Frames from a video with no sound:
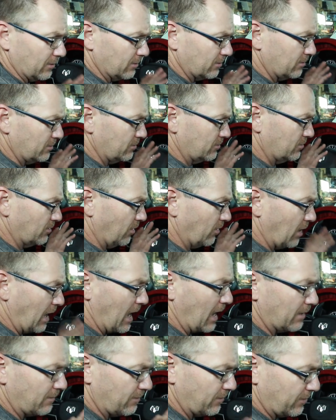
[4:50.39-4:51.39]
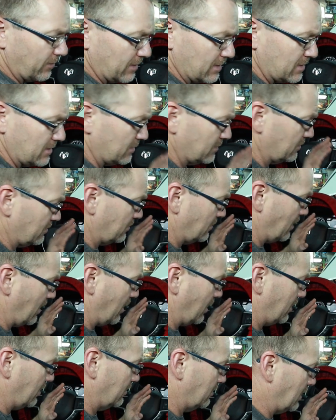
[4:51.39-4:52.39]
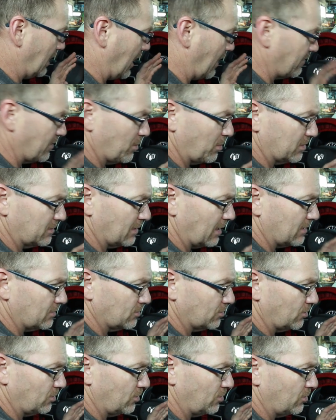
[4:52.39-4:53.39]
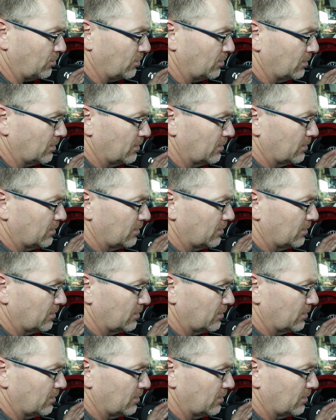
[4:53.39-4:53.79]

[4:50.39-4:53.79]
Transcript: There's a lot of things that have the potential